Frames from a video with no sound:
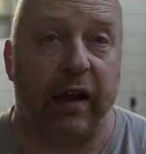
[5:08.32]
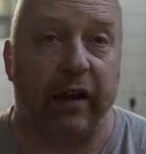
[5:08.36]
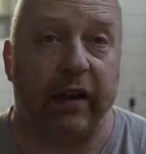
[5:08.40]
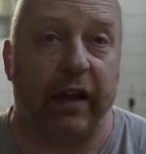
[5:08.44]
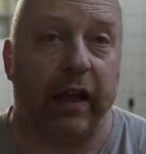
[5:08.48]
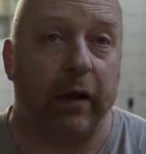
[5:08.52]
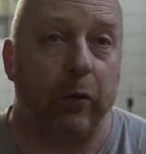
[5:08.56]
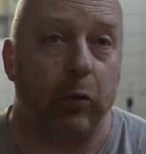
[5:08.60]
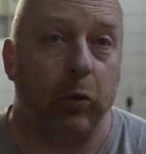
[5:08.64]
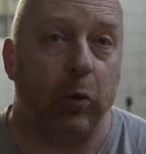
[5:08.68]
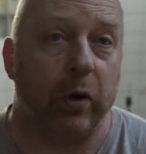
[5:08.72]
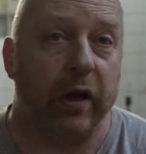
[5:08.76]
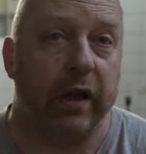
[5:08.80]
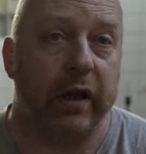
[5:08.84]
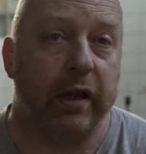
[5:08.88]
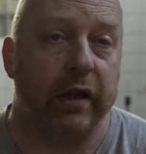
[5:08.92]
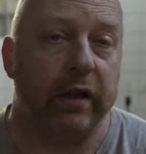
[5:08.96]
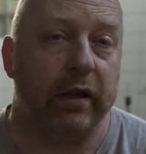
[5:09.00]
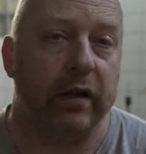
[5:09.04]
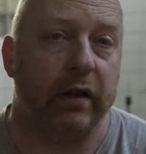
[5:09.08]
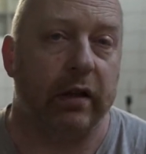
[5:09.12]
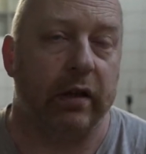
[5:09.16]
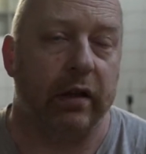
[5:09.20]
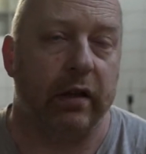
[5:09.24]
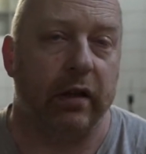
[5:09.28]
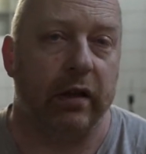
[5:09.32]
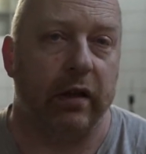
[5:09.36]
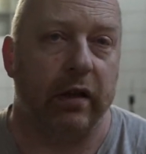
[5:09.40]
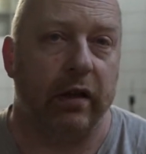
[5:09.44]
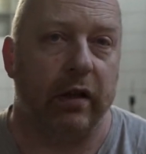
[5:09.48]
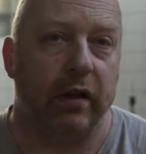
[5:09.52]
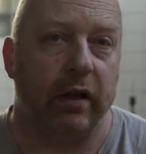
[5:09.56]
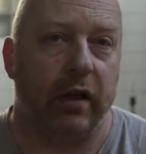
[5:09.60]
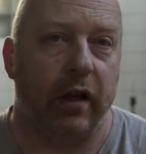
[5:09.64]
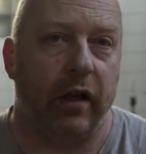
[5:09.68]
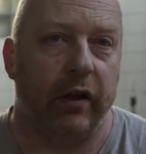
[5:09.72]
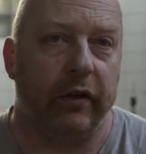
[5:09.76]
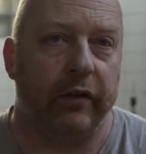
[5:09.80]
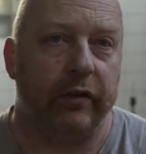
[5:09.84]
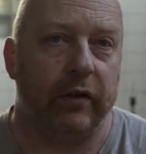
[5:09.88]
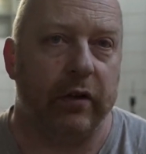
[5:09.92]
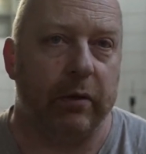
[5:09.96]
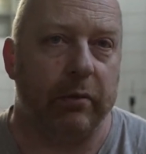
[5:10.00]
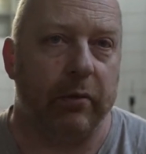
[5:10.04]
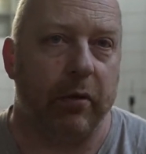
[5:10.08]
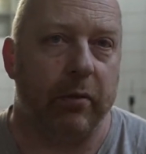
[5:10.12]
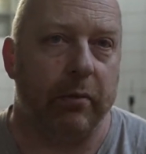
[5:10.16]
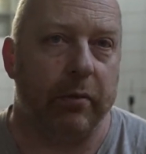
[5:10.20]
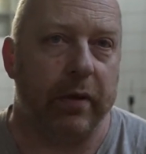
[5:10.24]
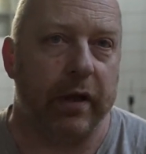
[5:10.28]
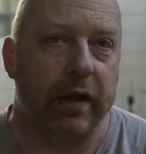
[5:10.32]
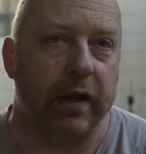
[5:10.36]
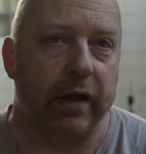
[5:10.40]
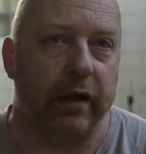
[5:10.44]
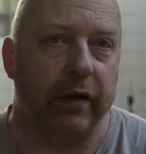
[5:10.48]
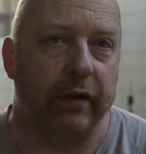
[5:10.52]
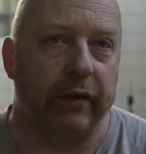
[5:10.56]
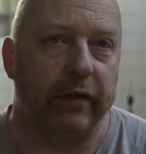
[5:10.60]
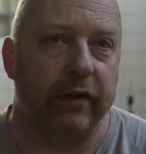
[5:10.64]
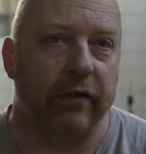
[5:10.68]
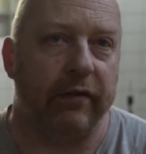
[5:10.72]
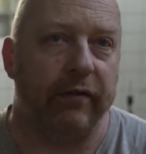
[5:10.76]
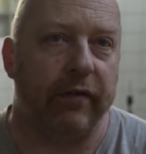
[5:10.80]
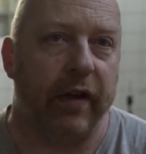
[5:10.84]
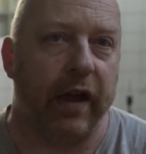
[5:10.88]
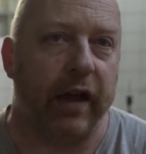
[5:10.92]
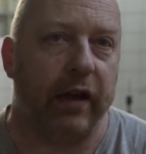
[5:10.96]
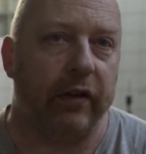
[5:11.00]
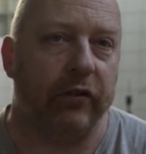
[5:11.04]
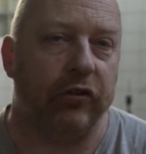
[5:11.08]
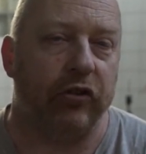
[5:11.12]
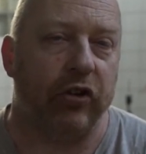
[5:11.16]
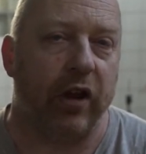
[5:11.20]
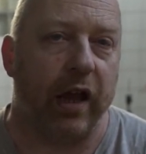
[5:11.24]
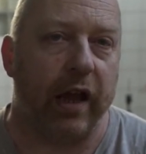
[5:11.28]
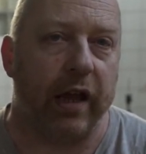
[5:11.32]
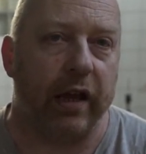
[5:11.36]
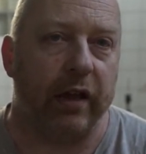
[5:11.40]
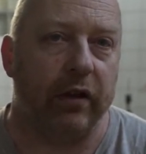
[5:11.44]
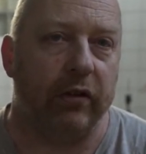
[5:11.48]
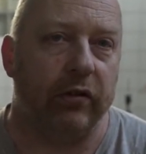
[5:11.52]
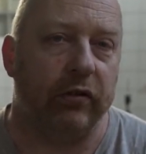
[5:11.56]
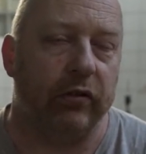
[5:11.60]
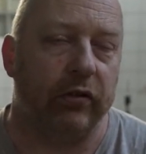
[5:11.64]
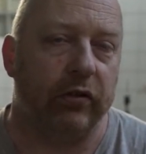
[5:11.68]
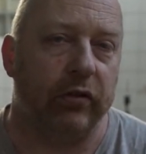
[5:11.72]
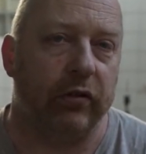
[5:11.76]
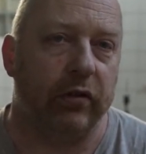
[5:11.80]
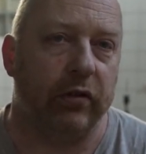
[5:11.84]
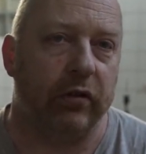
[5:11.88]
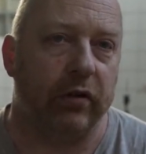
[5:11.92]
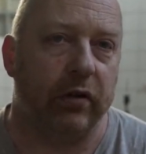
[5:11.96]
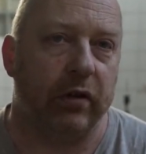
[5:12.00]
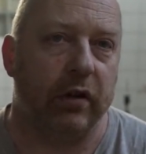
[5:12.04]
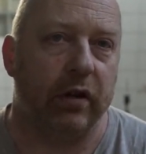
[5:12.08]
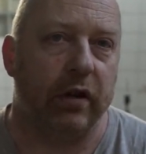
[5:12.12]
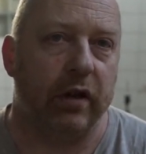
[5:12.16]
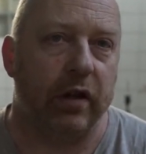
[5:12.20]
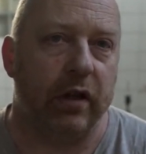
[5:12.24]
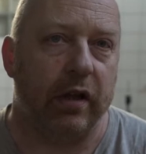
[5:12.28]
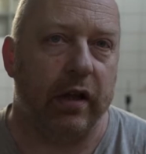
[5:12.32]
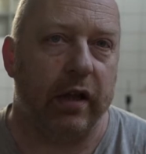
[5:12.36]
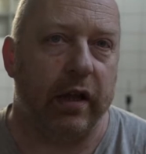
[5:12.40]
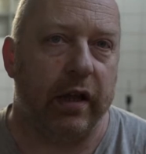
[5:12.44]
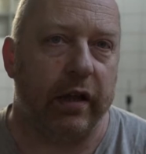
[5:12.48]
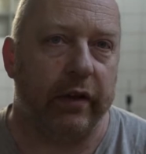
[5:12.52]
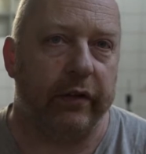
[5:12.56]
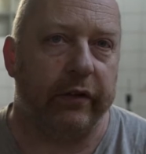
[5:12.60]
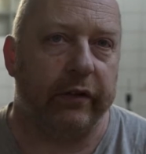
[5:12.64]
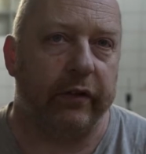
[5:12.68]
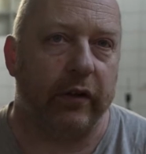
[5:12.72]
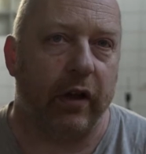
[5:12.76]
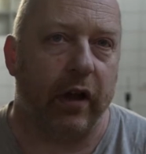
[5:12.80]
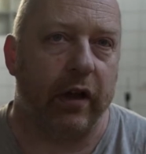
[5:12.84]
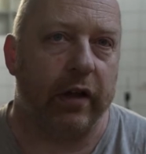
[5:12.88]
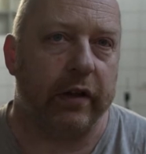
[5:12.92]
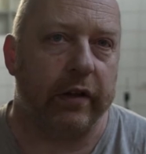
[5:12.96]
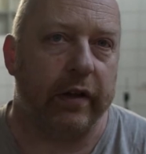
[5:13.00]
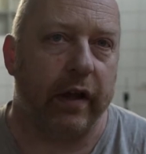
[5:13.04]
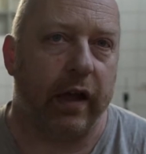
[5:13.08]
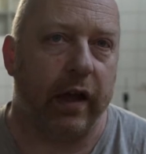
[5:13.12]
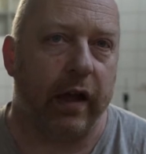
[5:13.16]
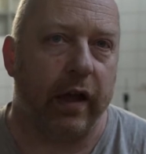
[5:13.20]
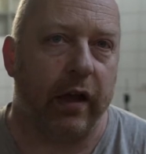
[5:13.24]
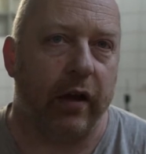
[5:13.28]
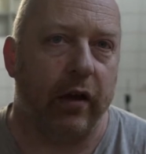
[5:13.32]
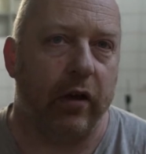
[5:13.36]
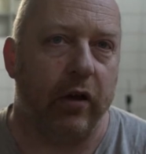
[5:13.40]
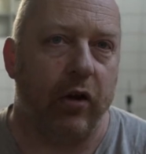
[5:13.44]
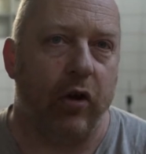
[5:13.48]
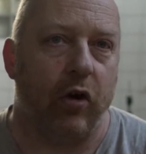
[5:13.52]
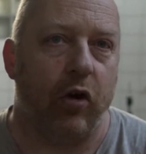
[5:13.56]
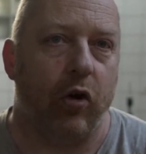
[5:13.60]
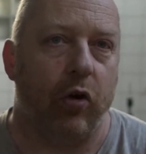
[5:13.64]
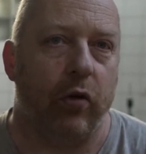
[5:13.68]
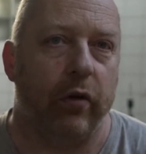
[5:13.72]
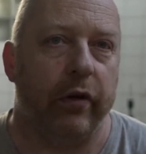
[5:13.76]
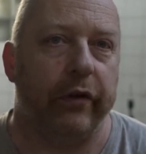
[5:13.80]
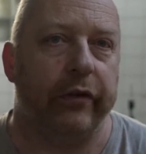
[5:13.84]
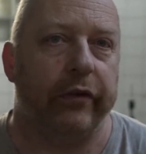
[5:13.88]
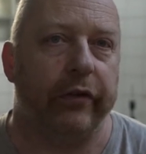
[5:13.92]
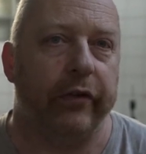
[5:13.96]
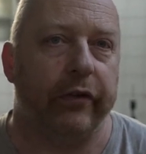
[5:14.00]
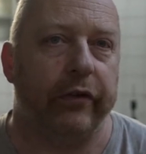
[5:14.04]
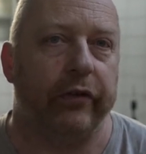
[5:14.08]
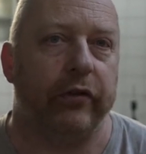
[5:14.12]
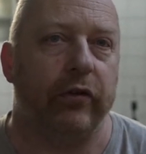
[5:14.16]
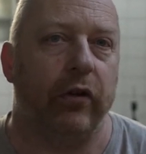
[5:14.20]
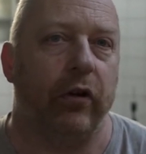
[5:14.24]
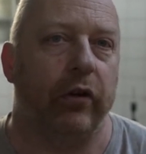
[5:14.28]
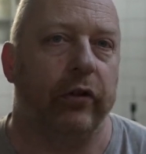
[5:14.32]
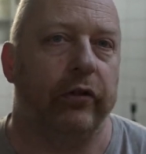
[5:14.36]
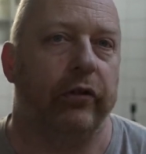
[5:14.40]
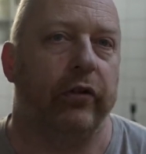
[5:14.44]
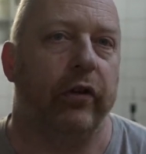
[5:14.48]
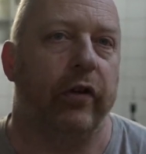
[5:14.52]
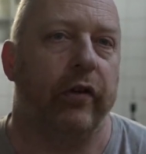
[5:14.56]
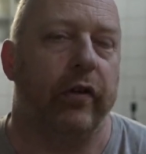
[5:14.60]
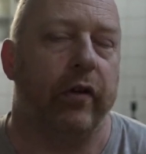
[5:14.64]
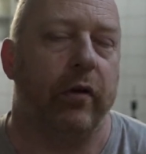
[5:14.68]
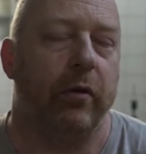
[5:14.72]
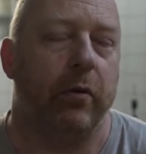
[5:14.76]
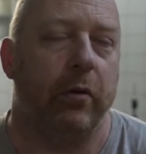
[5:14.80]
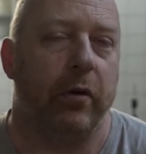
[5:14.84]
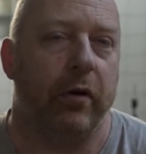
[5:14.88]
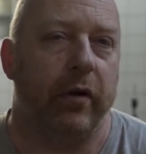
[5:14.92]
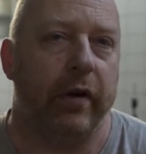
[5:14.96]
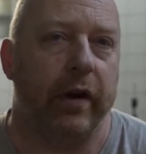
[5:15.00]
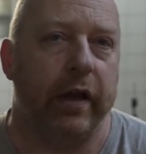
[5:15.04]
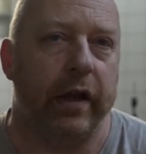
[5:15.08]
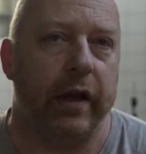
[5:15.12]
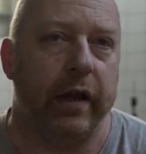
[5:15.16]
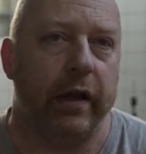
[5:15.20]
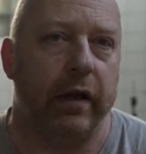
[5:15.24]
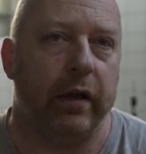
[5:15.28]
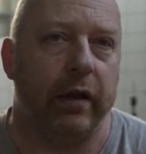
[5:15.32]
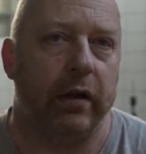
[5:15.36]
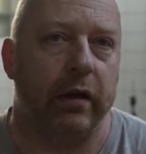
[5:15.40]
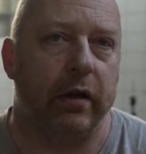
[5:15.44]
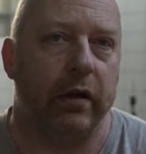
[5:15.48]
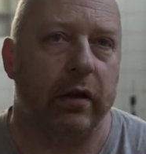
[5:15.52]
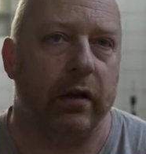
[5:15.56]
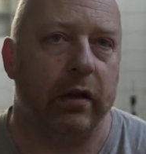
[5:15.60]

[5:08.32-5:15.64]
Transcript: can we as human beings effect change inside that? Or is the structure that we're in